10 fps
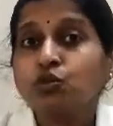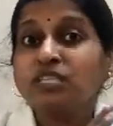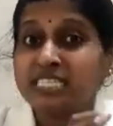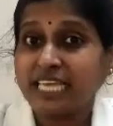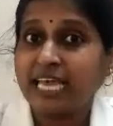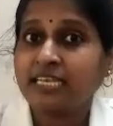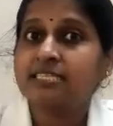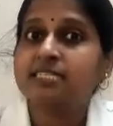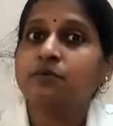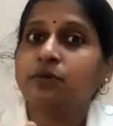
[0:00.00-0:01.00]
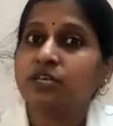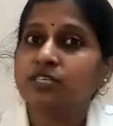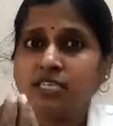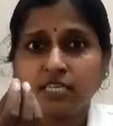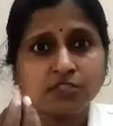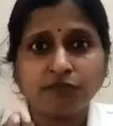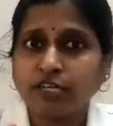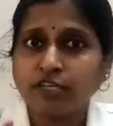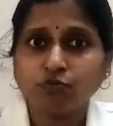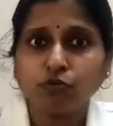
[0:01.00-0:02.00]
So this eggs, when you are saying, it's
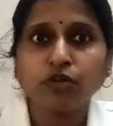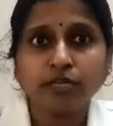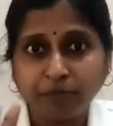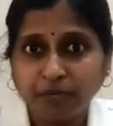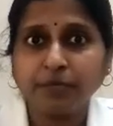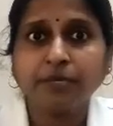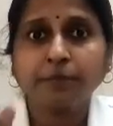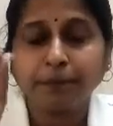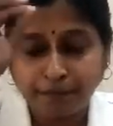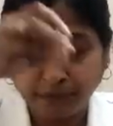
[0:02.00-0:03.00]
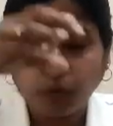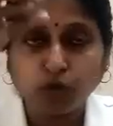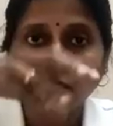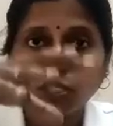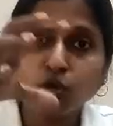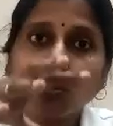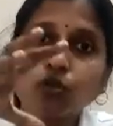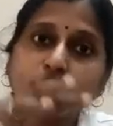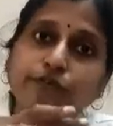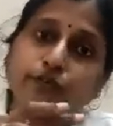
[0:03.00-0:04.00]
very small, it may be deposited
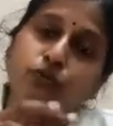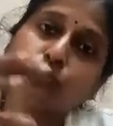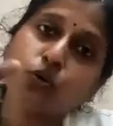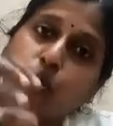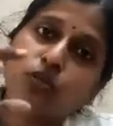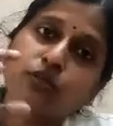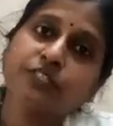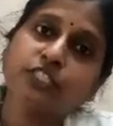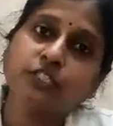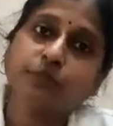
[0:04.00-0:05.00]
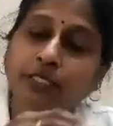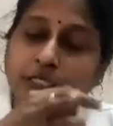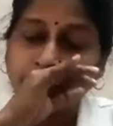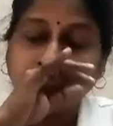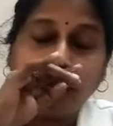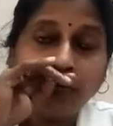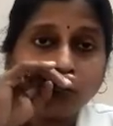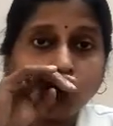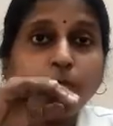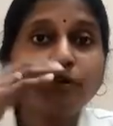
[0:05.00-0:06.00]
on the fruits or the vegetables.
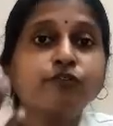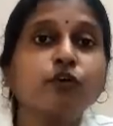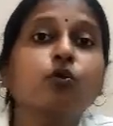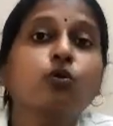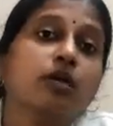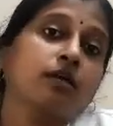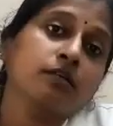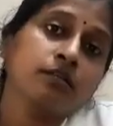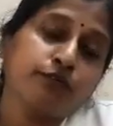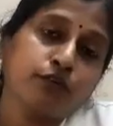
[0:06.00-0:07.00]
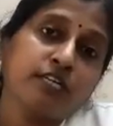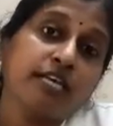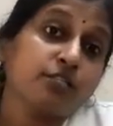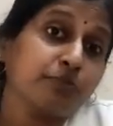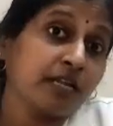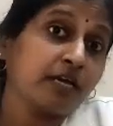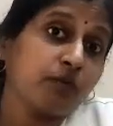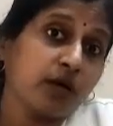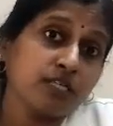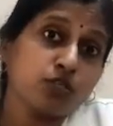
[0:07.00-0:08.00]
So before cooking the food, it has been
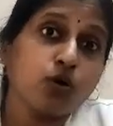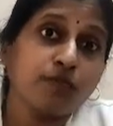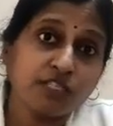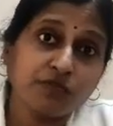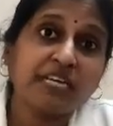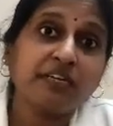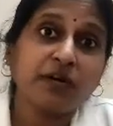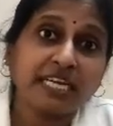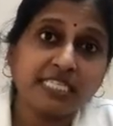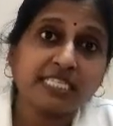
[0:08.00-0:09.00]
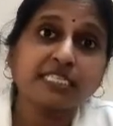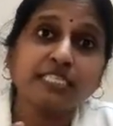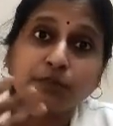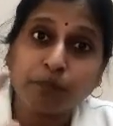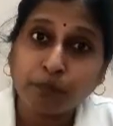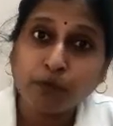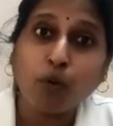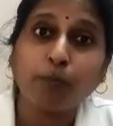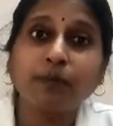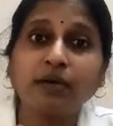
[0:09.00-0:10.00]
advised, always we advise, isn't it?
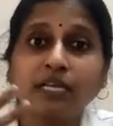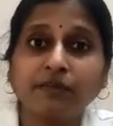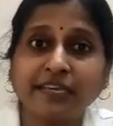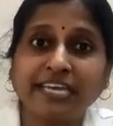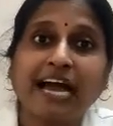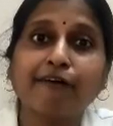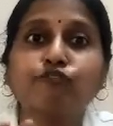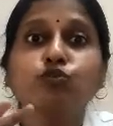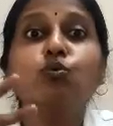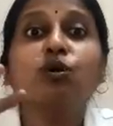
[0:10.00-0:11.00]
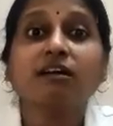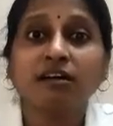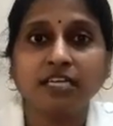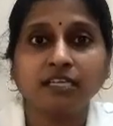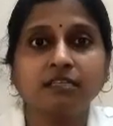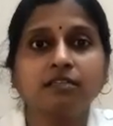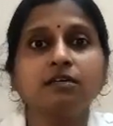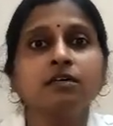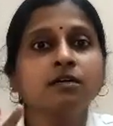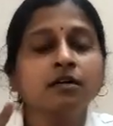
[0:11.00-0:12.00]
Properly we have to clean
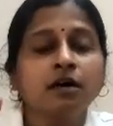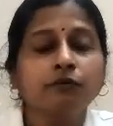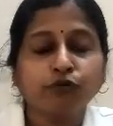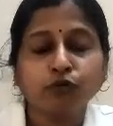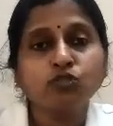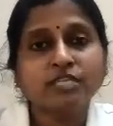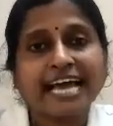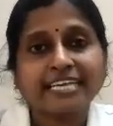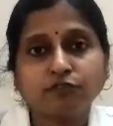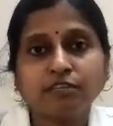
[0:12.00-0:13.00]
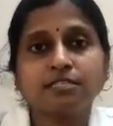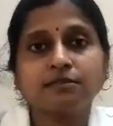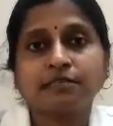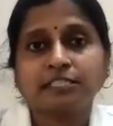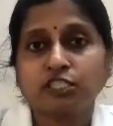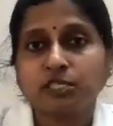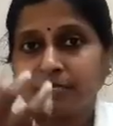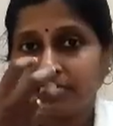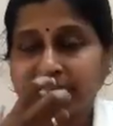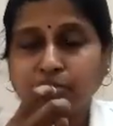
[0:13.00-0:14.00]
the fruits as well as the
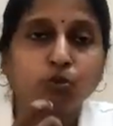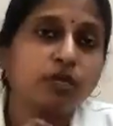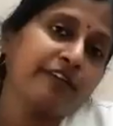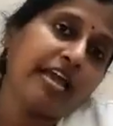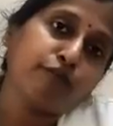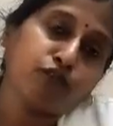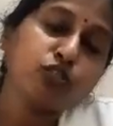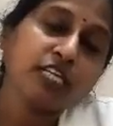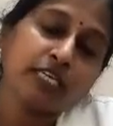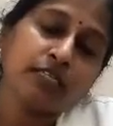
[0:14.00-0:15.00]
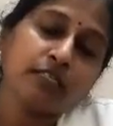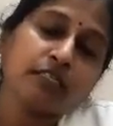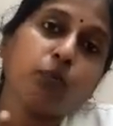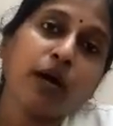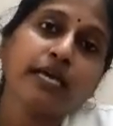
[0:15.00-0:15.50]
vegetables, then only we have to take it in.